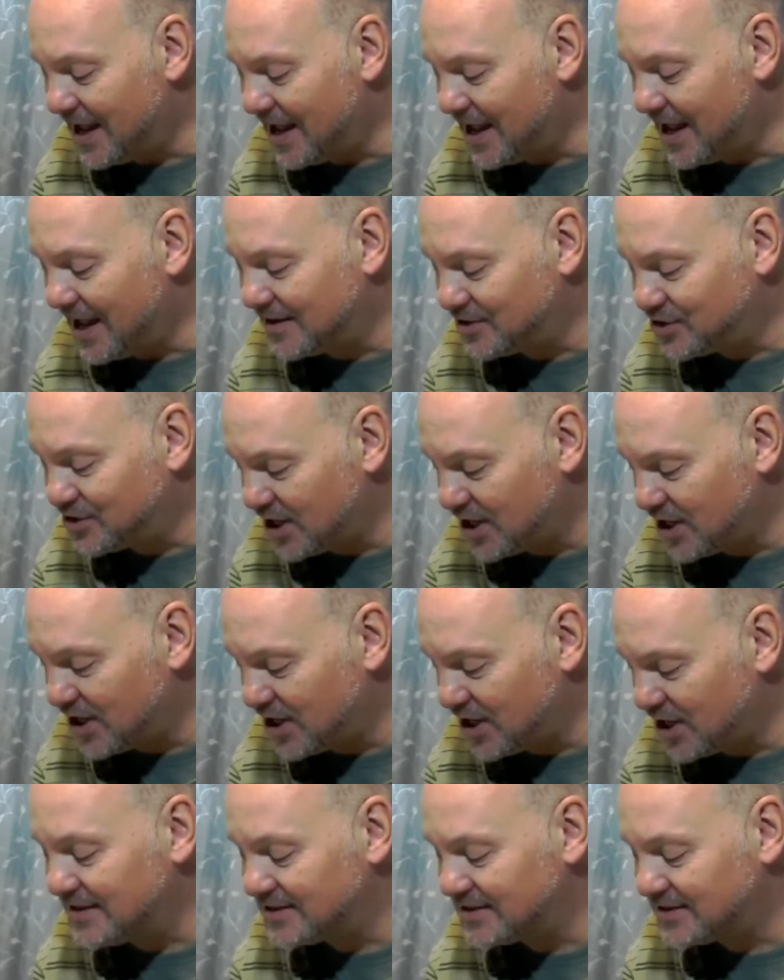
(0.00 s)
And the
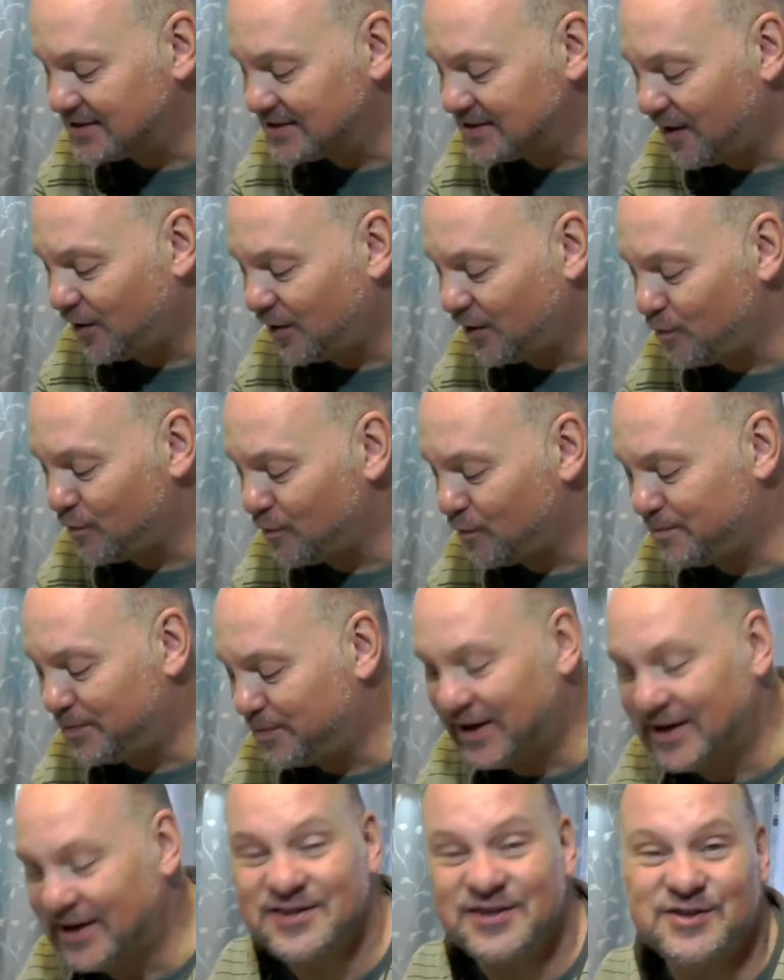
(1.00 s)
chains fell off
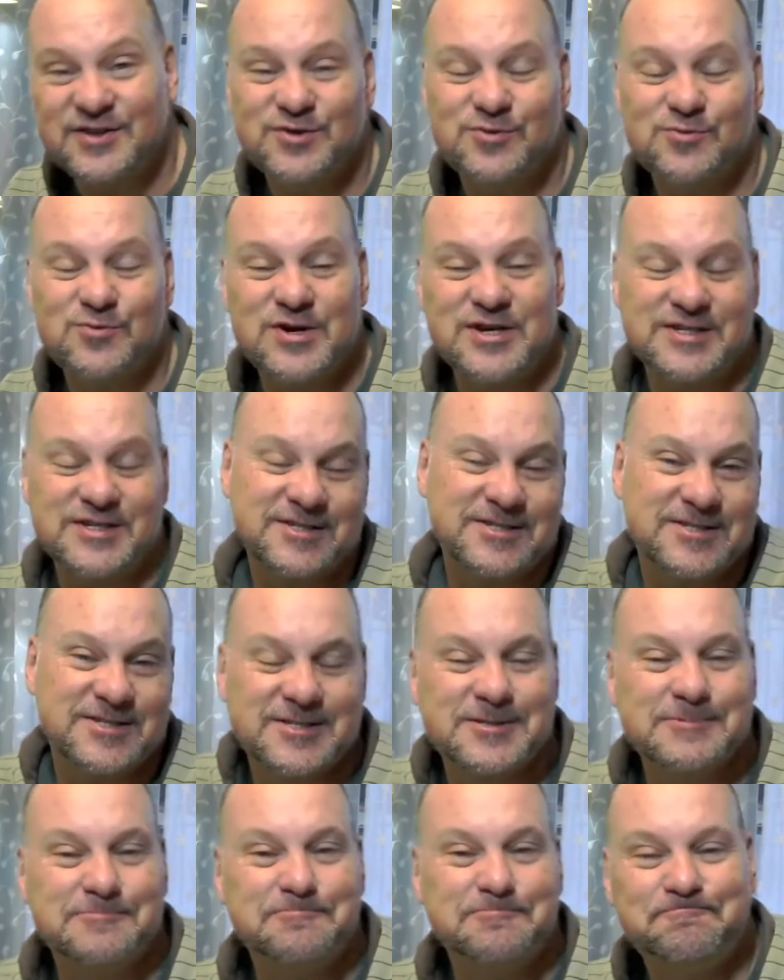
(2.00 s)
Peter's
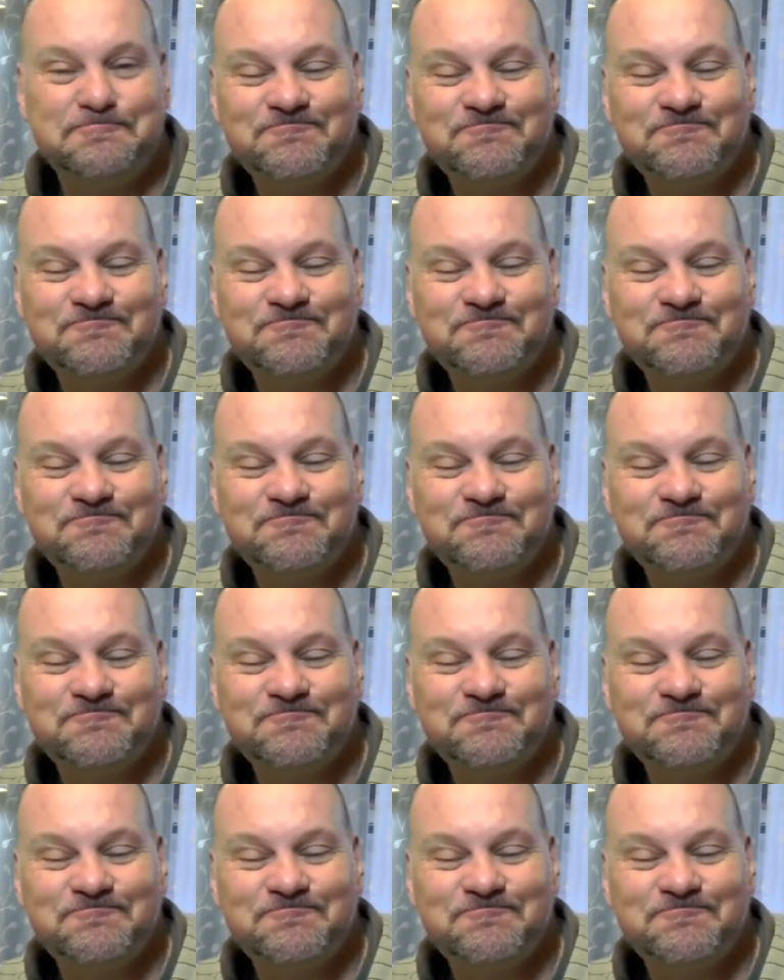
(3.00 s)
wrists.